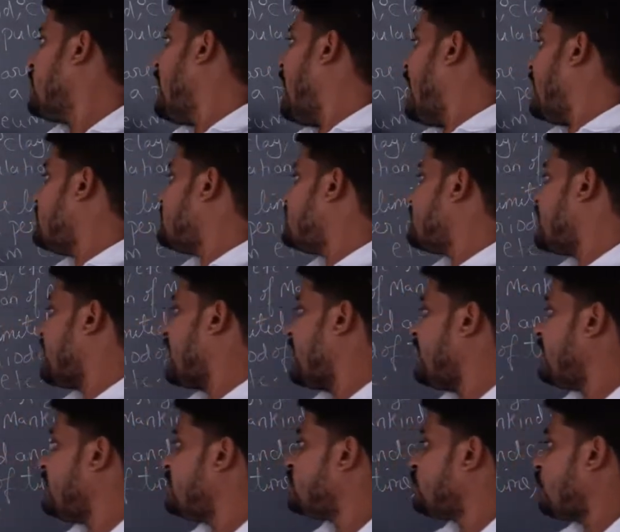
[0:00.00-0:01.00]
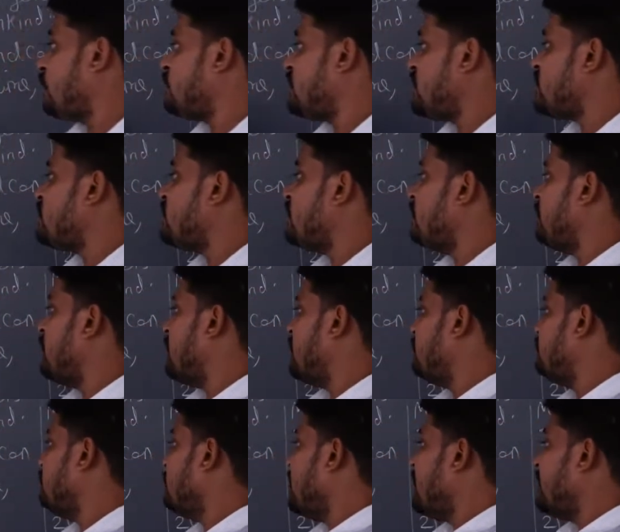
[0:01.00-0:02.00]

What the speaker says: And second is exhaustible.